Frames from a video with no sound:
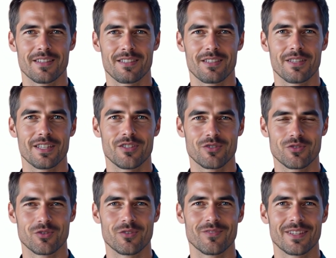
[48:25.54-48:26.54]
3
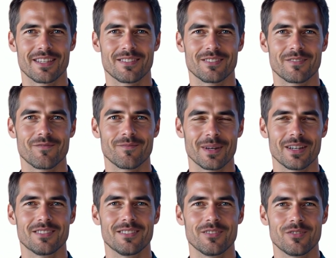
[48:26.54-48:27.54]
Stories of
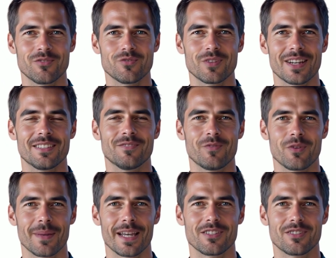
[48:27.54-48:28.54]
Personal
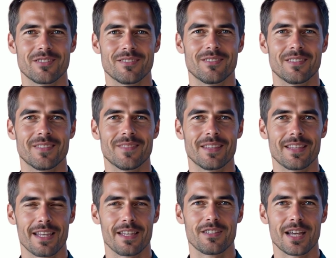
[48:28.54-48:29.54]
Transformation.
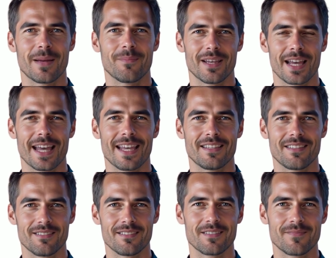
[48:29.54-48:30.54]
In Chapter 8,
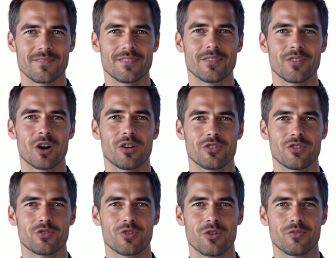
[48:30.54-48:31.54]
Dr.
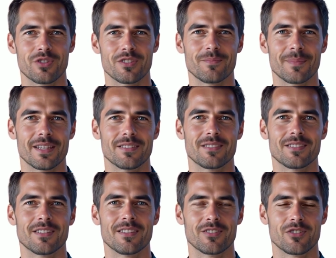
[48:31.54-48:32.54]
Joe
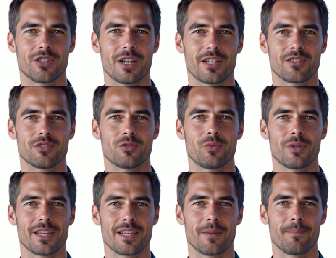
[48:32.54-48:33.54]
Dispenza shares 3
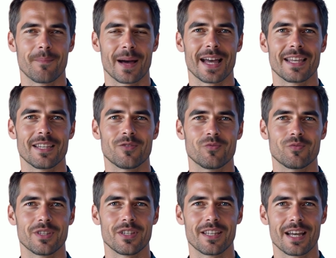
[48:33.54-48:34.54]
compelling
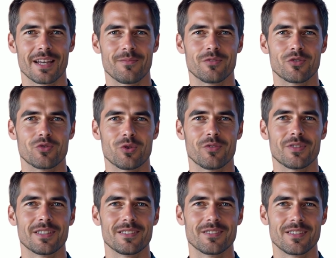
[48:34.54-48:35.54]
real-life
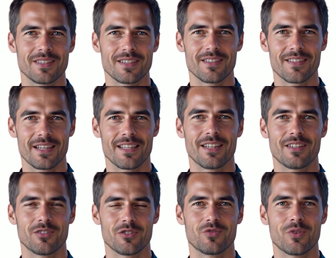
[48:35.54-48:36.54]
stories that
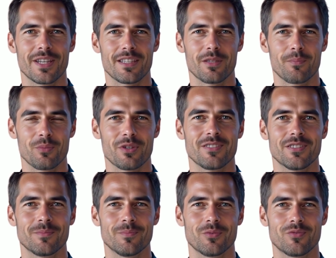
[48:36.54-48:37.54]
illustrate the
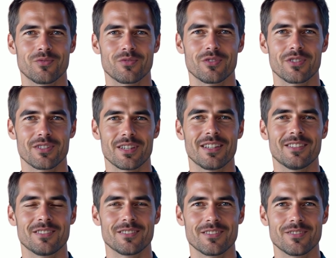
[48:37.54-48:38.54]
principles
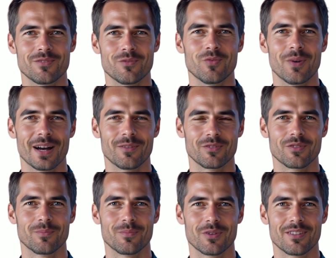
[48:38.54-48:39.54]
discussed throughout the
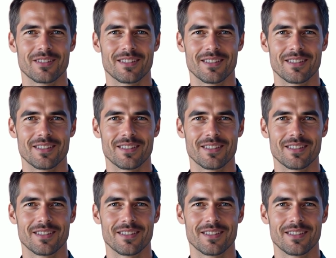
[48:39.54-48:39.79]
book.